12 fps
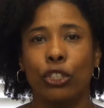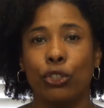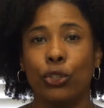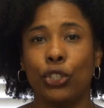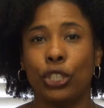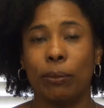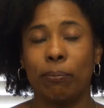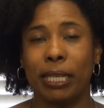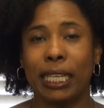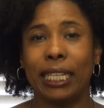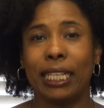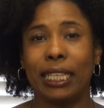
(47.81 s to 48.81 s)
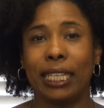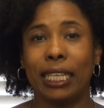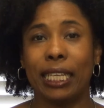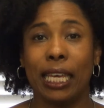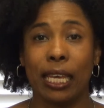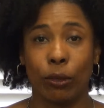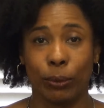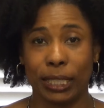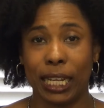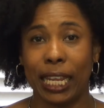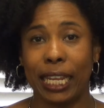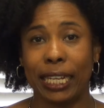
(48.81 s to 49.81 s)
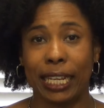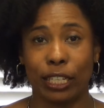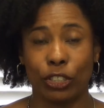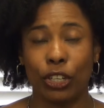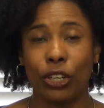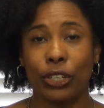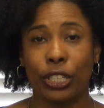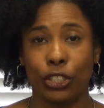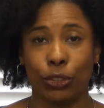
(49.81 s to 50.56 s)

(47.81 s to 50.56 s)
You should immediately retain an attorney